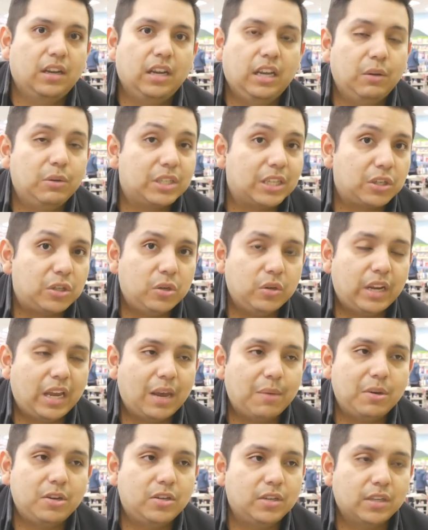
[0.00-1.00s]
He was at 2
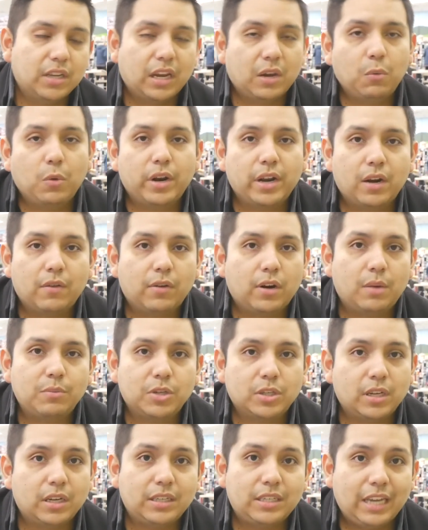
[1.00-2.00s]
damage. He's like, whatever, I'm
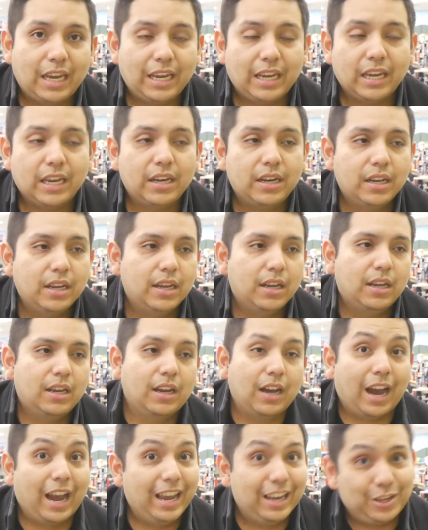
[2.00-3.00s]
just going to take it.
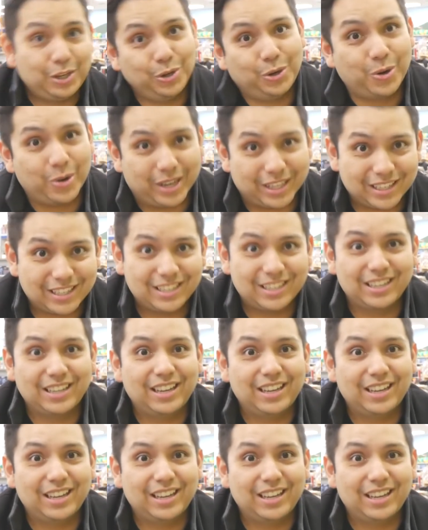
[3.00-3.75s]
I hit 2 crits.